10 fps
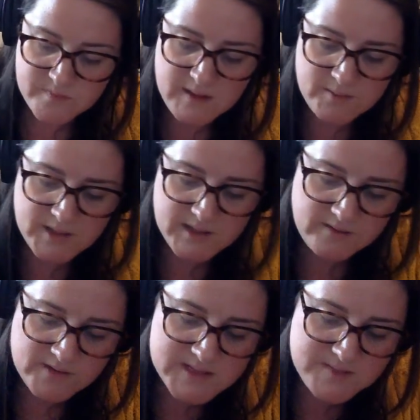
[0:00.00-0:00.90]
I'm going to
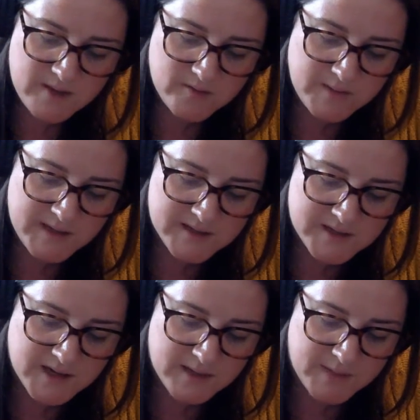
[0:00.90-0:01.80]
leave it as my
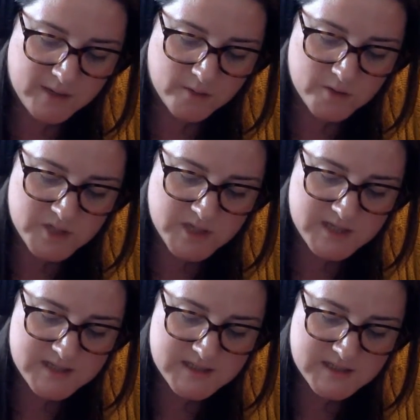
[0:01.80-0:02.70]
remainder. And my
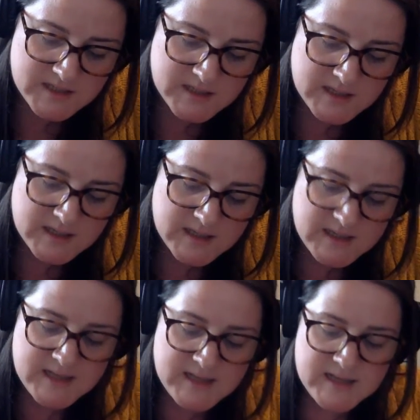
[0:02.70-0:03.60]
quotient
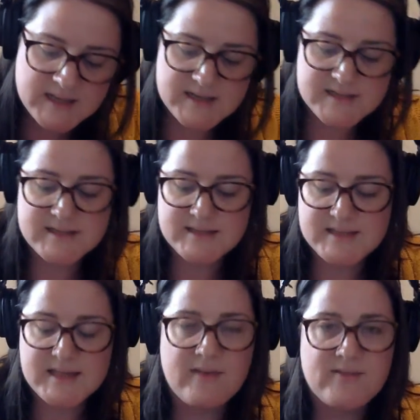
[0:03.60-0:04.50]
is
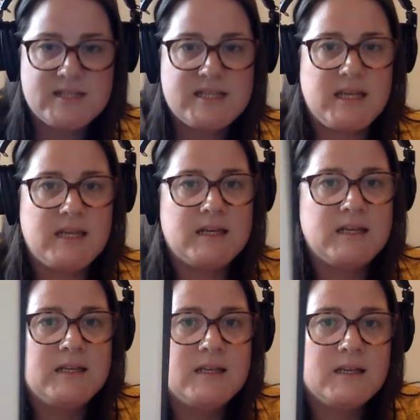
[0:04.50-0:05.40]
17,
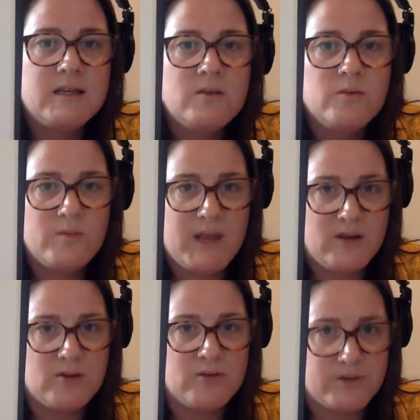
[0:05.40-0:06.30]

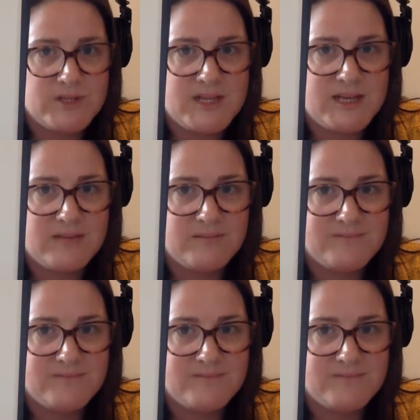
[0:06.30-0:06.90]
remainder 13.